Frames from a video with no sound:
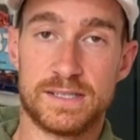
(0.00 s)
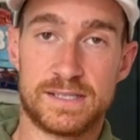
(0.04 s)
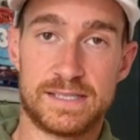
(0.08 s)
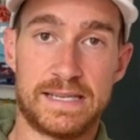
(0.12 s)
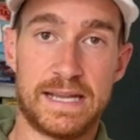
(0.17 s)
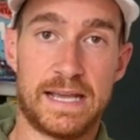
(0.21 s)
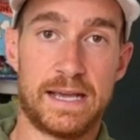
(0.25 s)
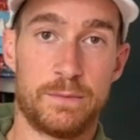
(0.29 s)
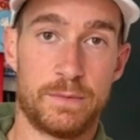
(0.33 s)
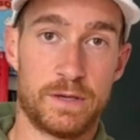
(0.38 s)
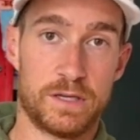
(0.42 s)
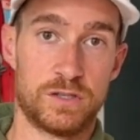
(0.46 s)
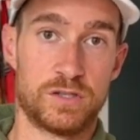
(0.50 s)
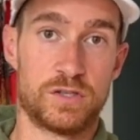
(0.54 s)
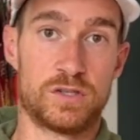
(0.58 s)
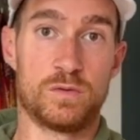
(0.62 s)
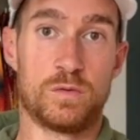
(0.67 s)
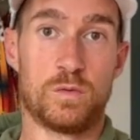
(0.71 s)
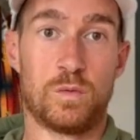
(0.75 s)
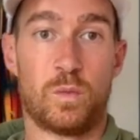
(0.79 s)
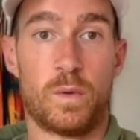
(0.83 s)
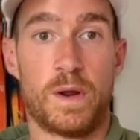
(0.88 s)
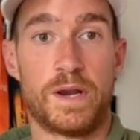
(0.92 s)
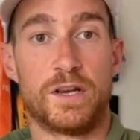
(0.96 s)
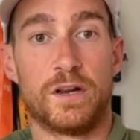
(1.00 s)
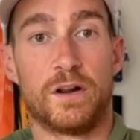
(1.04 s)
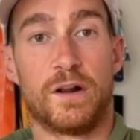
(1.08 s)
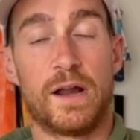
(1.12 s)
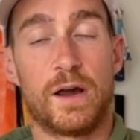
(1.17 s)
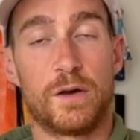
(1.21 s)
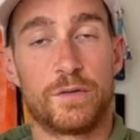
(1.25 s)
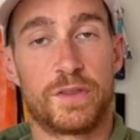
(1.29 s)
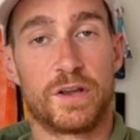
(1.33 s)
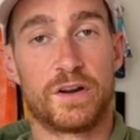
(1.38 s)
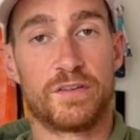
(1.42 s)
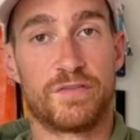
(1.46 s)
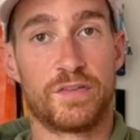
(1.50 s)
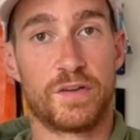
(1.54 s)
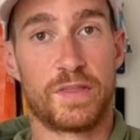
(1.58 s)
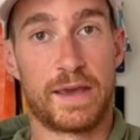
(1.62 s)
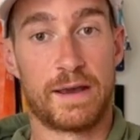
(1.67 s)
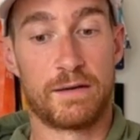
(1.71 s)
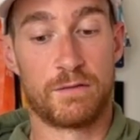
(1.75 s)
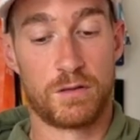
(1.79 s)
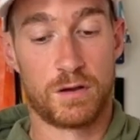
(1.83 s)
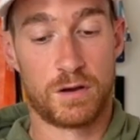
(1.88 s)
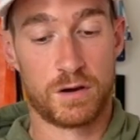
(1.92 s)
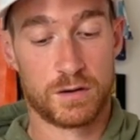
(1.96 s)
damage when you're out there for
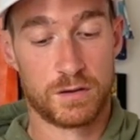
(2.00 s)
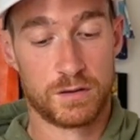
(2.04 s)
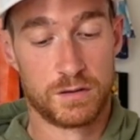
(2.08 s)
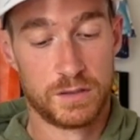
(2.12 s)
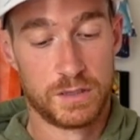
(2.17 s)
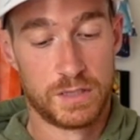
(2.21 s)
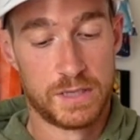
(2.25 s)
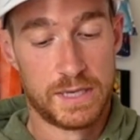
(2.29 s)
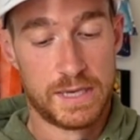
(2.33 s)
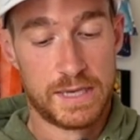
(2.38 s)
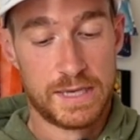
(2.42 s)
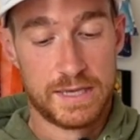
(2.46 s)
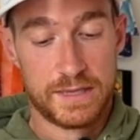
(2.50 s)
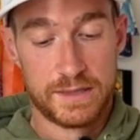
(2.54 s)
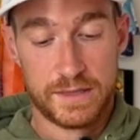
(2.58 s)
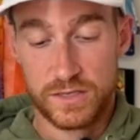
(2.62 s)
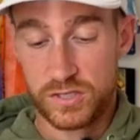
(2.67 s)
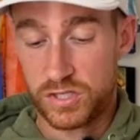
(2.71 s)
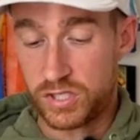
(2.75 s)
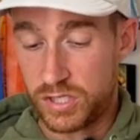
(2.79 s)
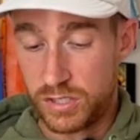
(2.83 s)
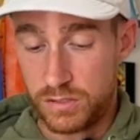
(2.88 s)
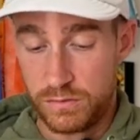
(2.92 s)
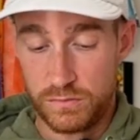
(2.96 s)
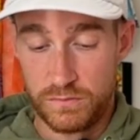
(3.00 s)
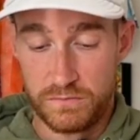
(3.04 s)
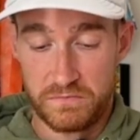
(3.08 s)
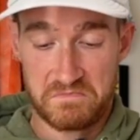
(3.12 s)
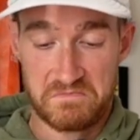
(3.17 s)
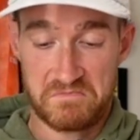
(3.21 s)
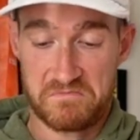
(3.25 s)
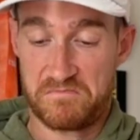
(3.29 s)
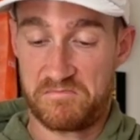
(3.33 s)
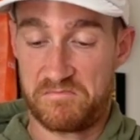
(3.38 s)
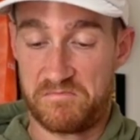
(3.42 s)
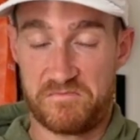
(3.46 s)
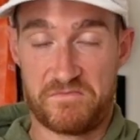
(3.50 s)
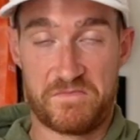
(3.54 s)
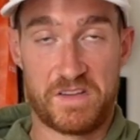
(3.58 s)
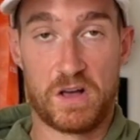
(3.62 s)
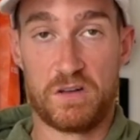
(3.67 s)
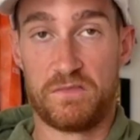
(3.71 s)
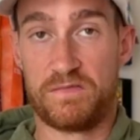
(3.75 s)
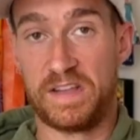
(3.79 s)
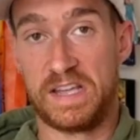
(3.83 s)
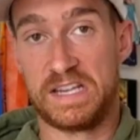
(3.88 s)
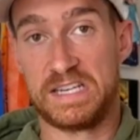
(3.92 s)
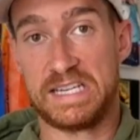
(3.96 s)
that long. This shoe
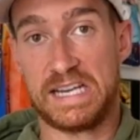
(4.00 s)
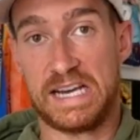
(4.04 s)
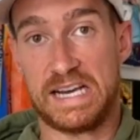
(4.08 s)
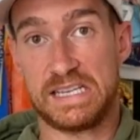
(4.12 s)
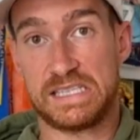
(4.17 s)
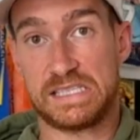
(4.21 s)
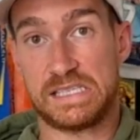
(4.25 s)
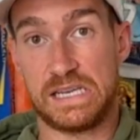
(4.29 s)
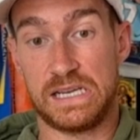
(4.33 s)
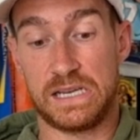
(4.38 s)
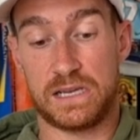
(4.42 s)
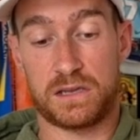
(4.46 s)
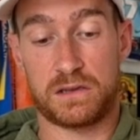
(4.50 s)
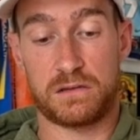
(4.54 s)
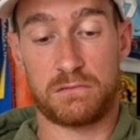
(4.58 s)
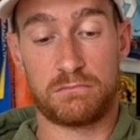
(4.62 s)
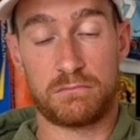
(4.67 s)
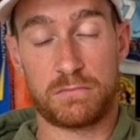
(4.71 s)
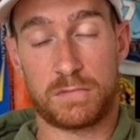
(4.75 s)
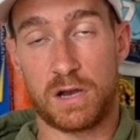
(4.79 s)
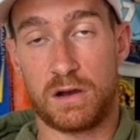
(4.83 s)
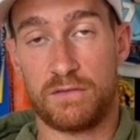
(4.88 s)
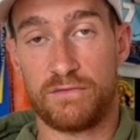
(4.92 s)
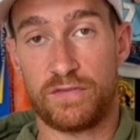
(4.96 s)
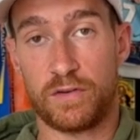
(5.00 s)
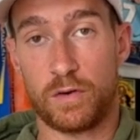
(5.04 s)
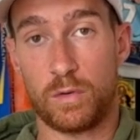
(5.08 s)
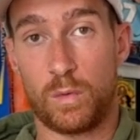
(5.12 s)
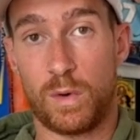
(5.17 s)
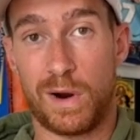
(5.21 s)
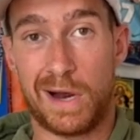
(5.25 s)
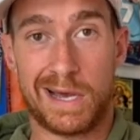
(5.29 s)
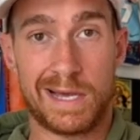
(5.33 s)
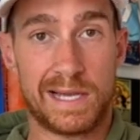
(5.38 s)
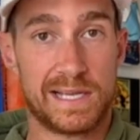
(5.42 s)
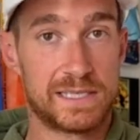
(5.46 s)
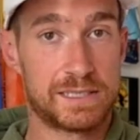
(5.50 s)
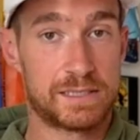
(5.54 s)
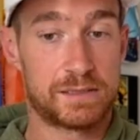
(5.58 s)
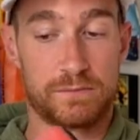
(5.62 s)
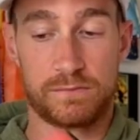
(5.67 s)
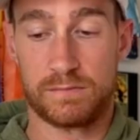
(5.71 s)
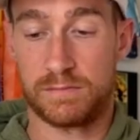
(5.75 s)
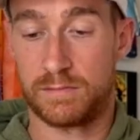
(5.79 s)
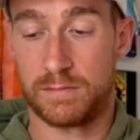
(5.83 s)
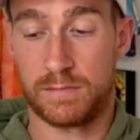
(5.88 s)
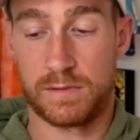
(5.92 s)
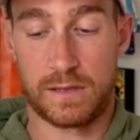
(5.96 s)
felt fantastic
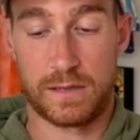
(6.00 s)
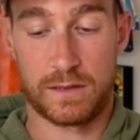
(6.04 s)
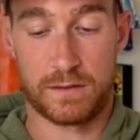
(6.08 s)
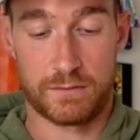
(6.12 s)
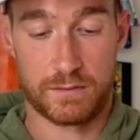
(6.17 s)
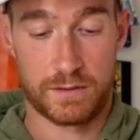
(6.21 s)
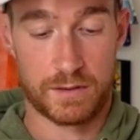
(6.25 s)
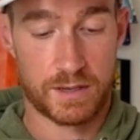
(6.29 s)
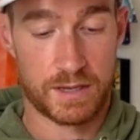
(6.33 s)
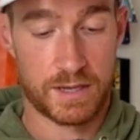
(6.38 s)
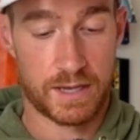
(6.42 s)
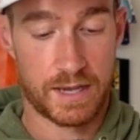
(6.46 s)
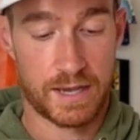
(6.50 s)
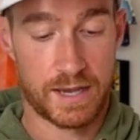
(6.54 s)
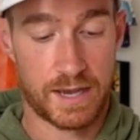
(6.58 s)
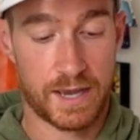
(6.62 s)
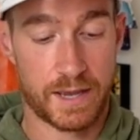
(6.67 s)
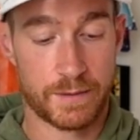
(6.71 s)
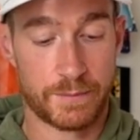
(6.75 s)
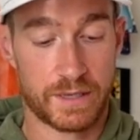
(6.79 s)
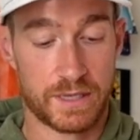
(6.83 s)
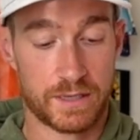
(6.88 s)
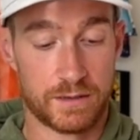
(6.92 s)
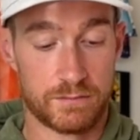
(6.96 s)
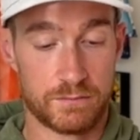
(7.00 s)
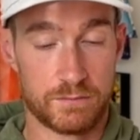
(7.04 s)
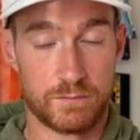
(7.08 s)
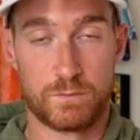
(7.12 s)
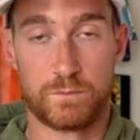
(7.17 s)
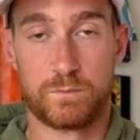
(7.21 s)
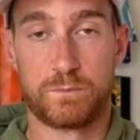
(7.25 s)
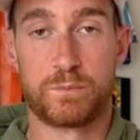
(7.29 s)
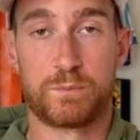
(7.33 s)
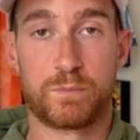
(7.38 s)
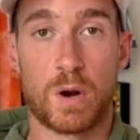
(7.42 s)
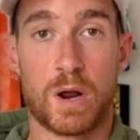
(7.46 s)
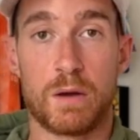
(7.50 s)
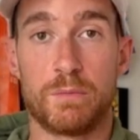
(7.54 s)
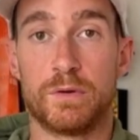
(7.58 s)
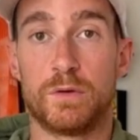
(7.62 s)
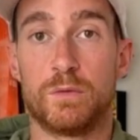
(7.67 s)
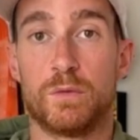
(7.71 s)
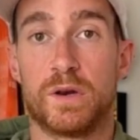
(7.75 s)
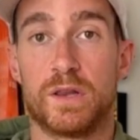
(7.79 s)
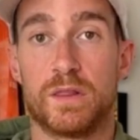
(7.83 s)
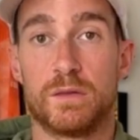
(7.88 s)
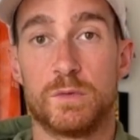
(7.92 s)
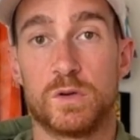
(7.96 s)
comfort-wise. I mean, probably
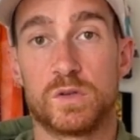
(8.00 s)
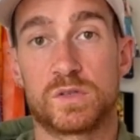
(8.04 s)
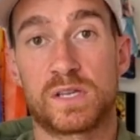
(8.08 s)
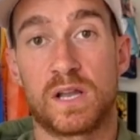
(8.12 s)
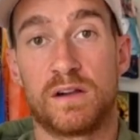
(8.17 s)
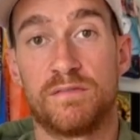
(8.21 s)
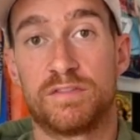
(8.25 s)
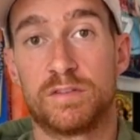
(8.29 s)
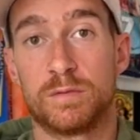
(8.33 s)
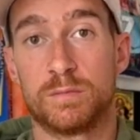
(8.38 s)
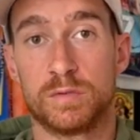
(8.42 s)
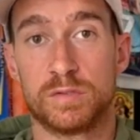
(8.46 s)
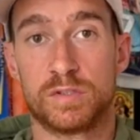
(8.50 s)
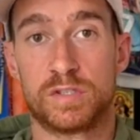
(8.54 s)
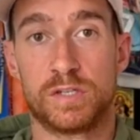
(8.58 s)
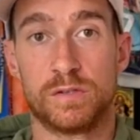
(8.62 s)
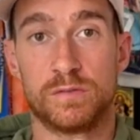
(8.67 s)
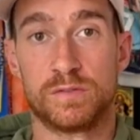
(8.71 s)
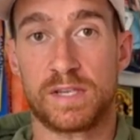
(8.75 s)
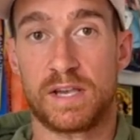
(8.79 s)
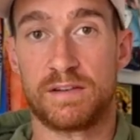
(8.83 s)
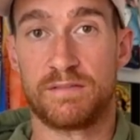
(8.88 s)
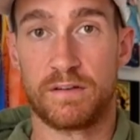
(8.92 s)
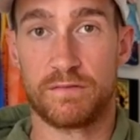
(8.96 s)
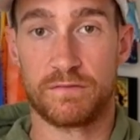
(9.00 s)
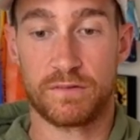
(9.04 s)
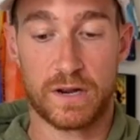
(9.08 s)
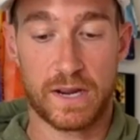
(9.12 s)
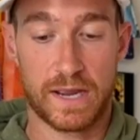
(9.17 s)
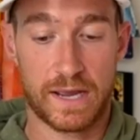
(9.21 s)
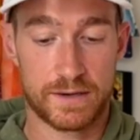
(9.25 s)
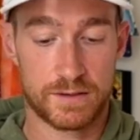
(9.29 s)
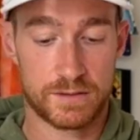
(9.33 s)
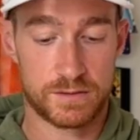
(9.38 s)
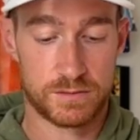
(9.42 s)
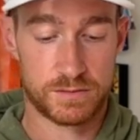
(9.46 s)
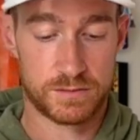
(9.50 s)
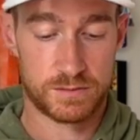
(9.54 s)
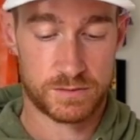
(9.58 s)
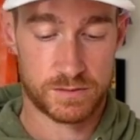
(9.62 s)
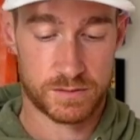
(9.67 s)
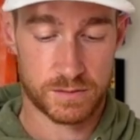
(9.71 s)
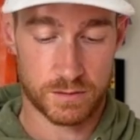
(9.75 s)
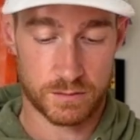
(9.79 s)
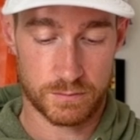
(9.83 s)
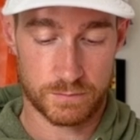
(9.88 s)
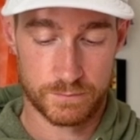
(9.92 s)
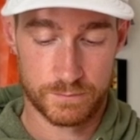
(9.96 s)
one of the most comfortable shoes I've ever had.
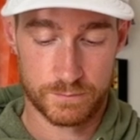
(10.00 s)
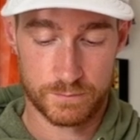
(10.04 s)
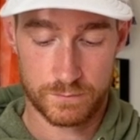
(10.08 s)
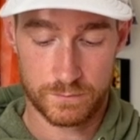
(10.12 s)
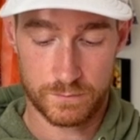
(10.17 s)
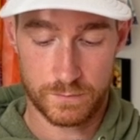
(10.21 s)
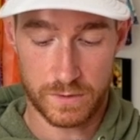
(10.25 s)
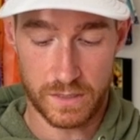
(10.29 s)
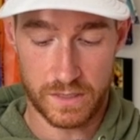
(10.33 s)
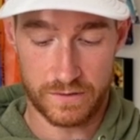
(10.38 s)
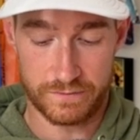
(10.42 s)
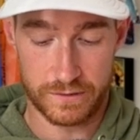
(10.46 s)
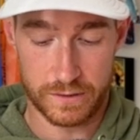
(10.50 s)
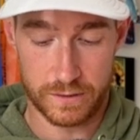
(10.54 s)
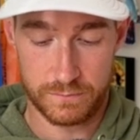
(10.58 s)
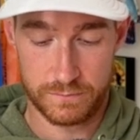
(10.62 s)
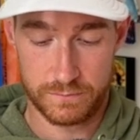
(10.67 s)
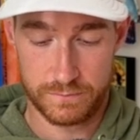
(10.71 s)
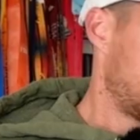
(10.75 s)
So love it.